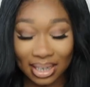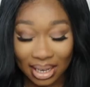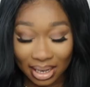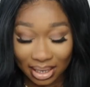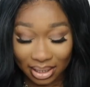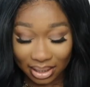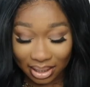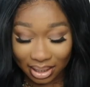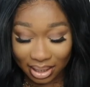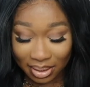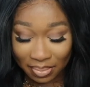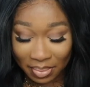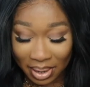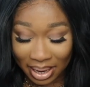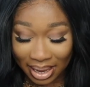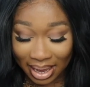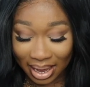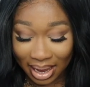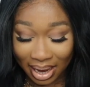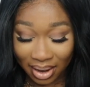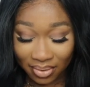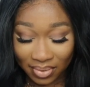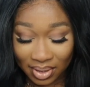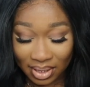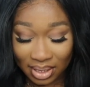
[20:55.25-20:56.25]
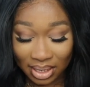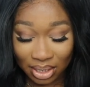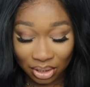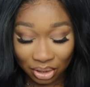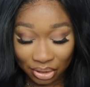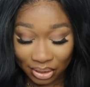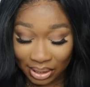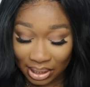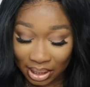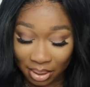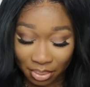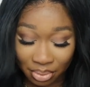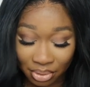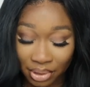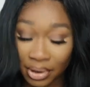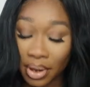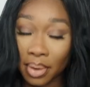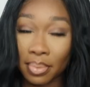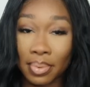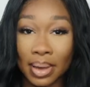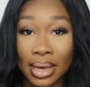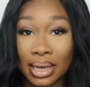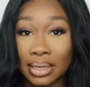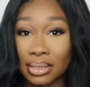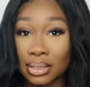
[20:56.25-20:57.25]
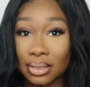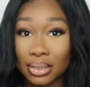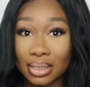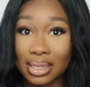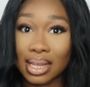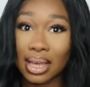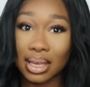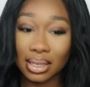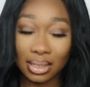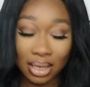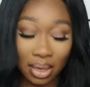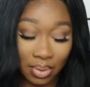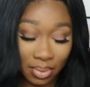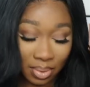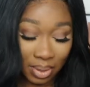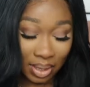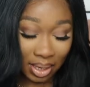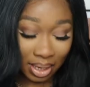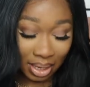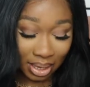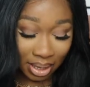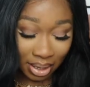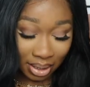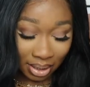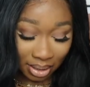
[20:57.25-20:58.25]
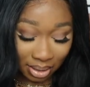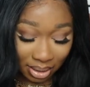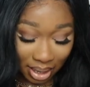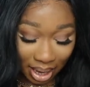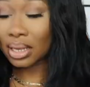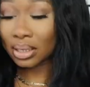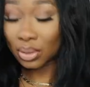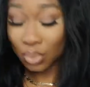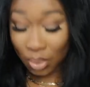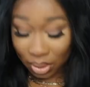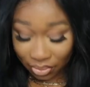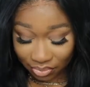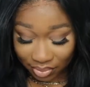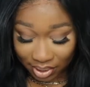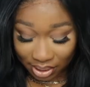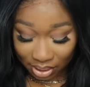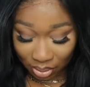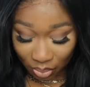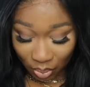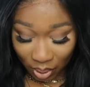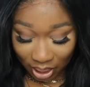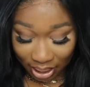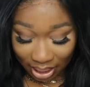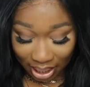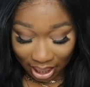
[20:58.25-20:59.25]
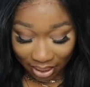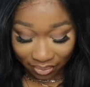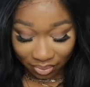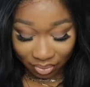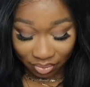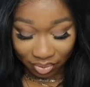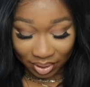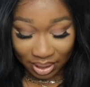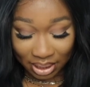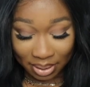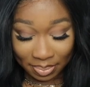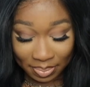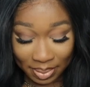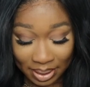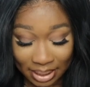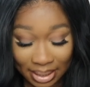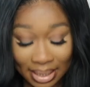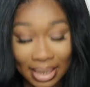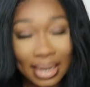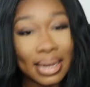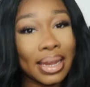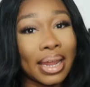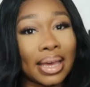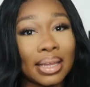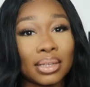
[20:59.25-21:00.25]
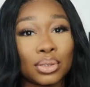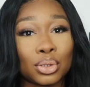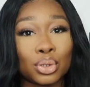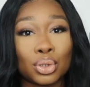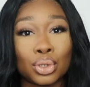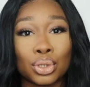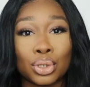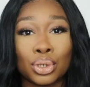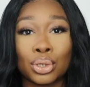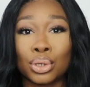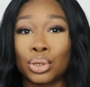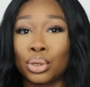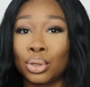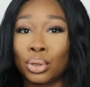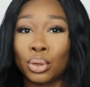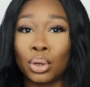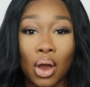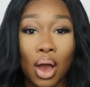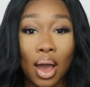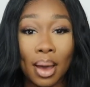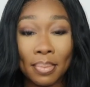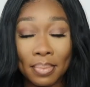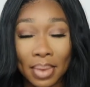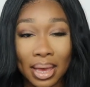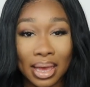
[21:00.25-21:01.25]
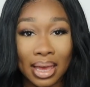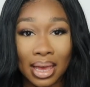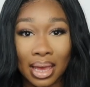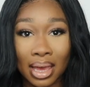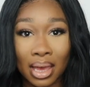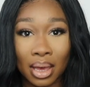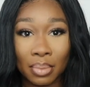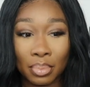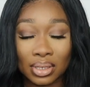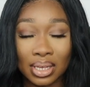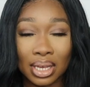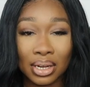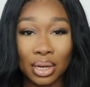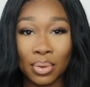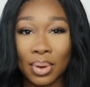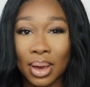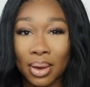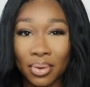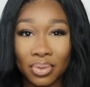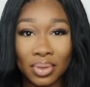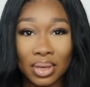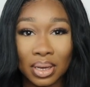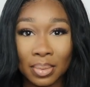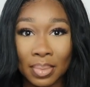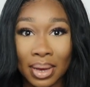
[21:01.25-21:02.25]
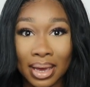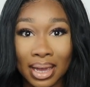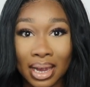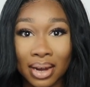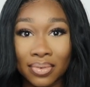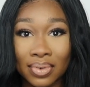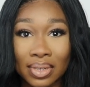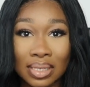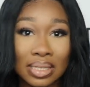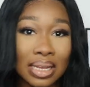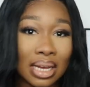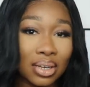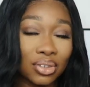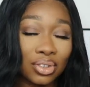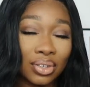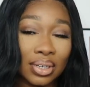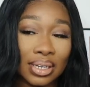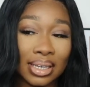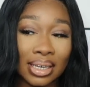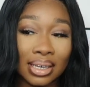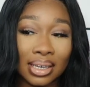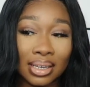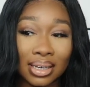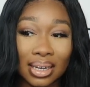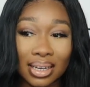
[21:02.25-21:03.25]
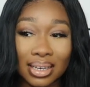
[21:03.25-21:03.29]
Like my hair is literally a Brillo pad. That's how thick it is. That's one reason why I haven't really been led to cut my hair, because I know how thick my hair is naturally.